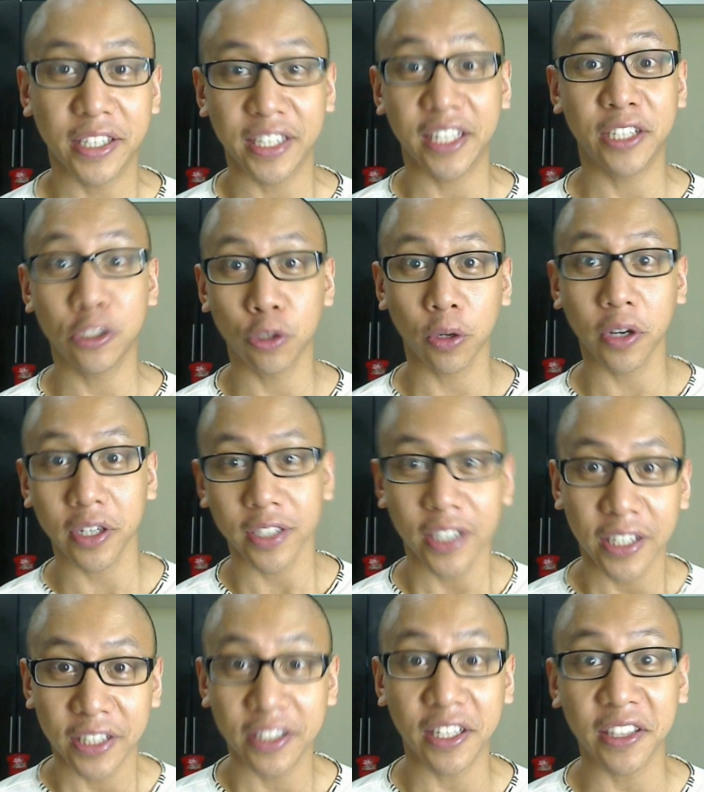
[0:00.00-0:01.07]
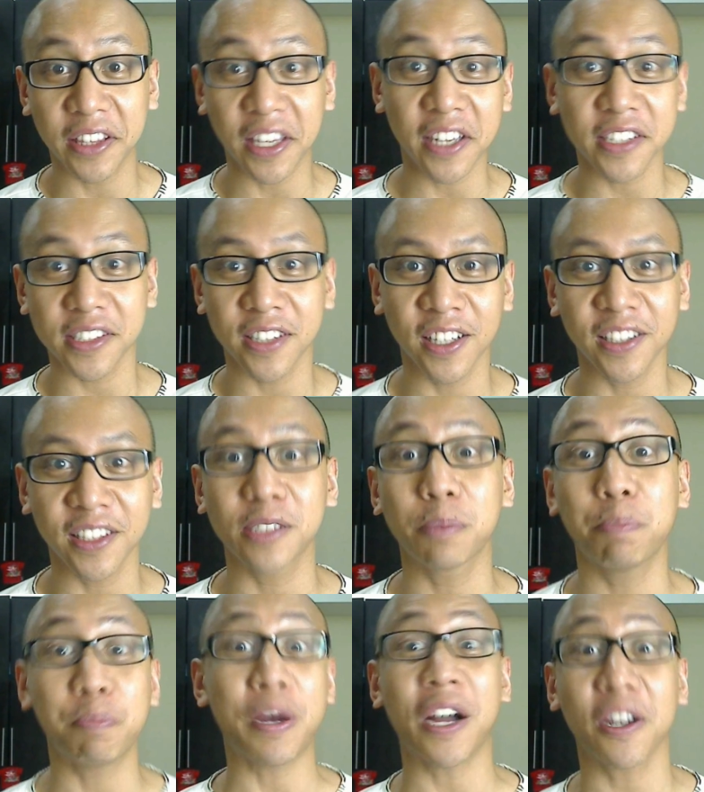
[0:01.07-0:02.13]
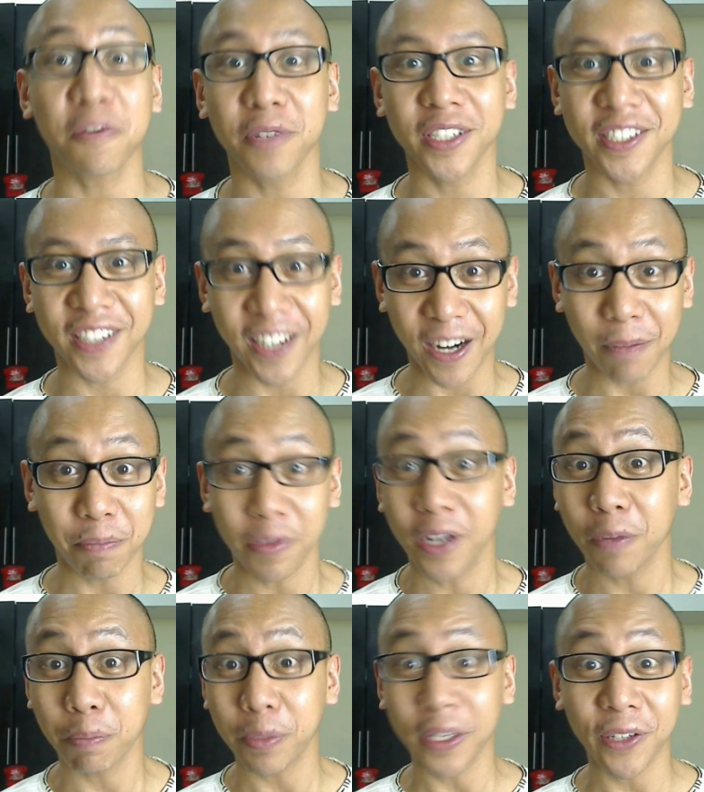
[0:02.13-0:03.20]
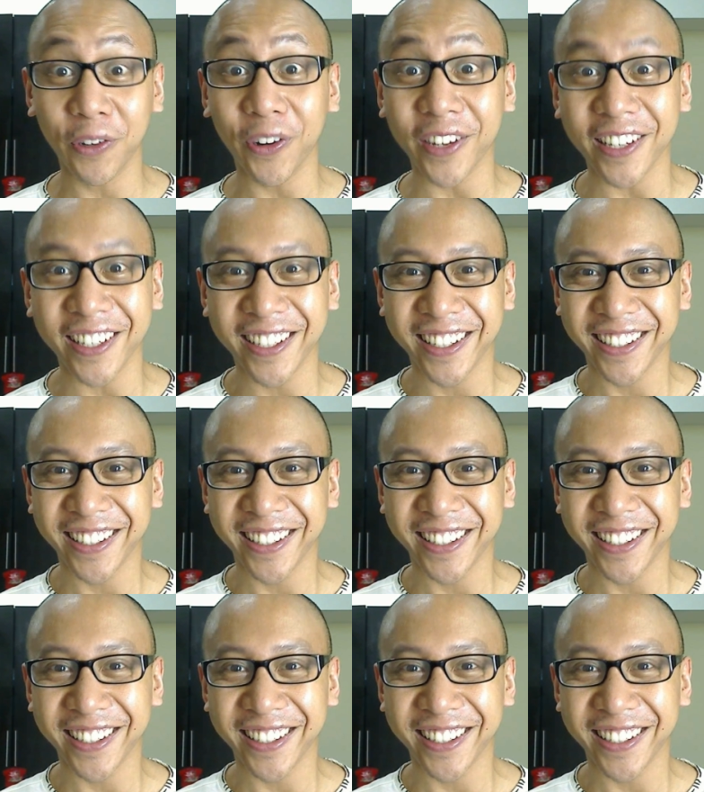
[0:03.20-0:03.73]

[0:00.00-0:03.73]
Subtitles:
enjoy the taste that is packed with sarap ng Pinoy.